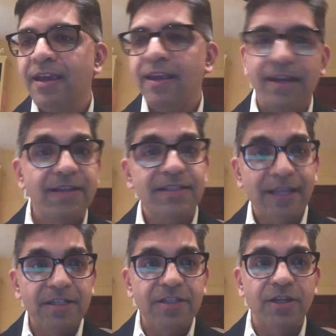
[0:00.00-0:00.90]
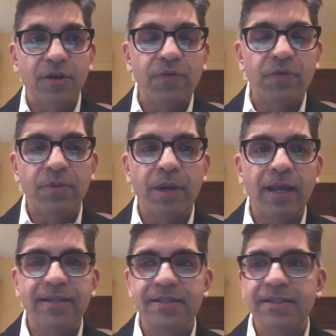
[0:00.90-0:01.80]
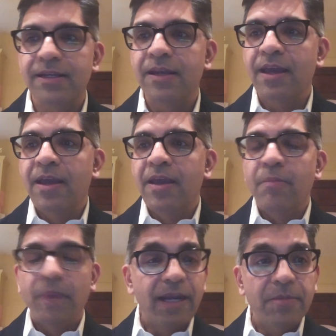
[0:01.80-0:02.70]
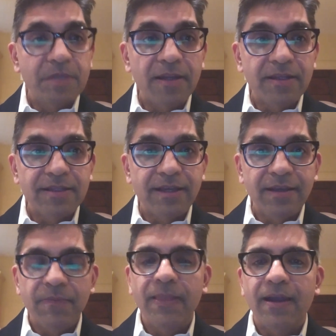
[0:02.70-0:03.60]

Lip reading: getting a sense to know for the practice. And my name's Anand Singh.